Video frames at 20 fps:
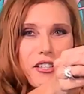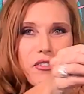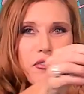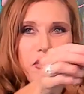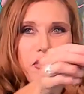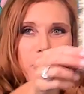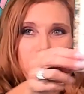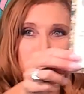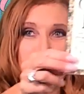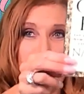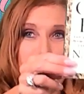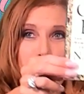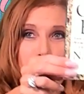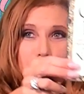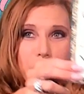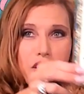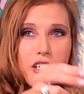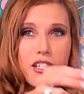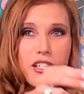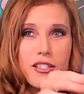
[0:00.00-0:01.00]
Grow
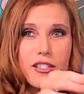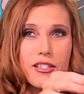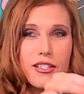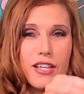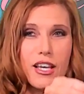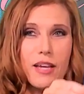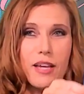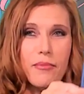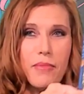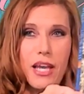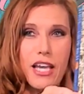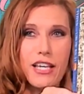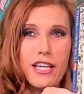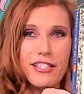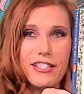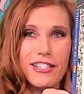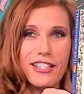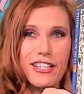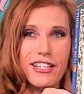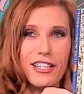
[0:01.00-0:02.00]
Rich. It's
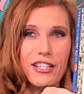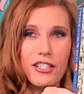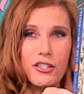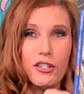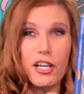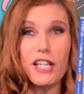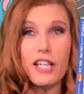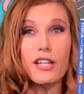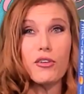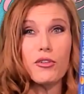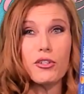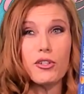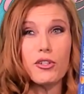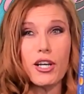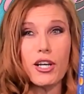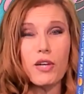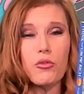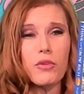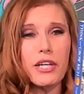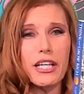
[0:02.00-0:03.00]
amazing. You gotta
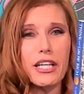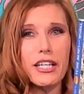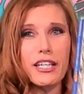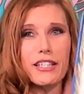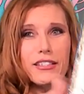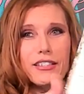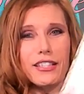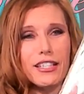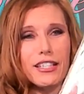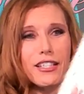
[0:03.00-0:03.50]
read it.